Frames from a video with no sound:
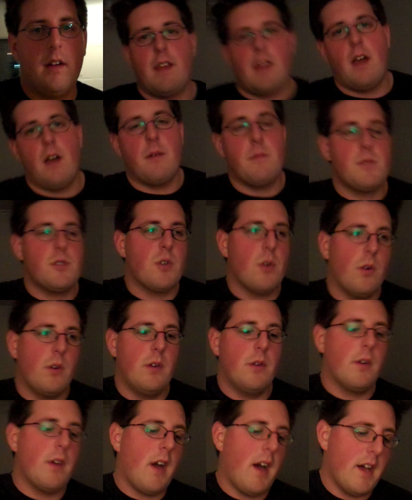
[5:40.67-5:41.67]
Now, I'm sure
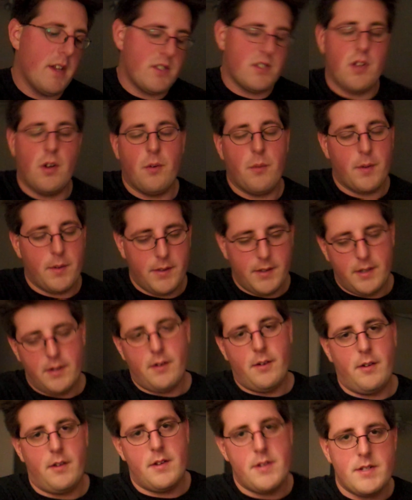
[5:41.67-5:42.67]
you guys don't really
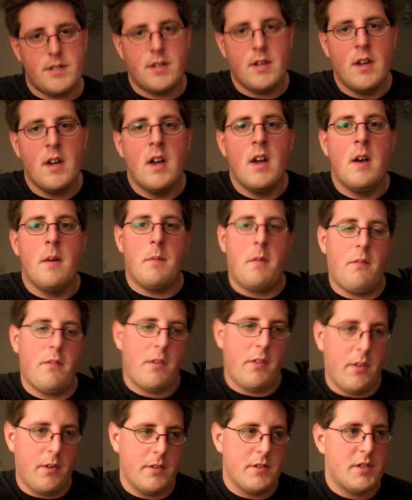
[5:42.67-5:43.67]
notice, but
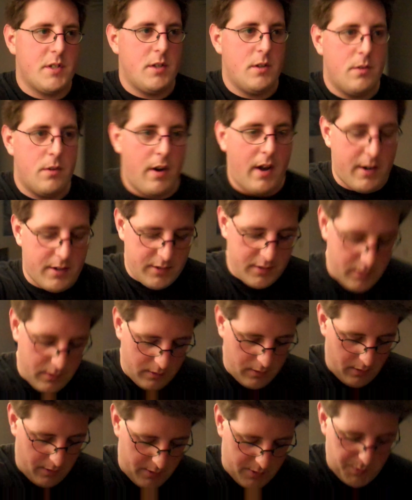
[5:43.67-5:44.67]
for those of you who actually do
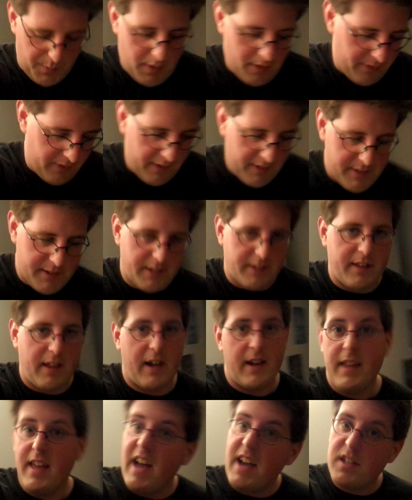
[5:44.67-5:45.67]
notice weird things like
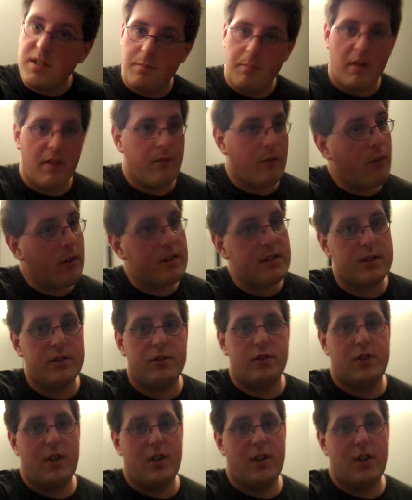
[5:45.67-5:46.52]
that, yes, my voice is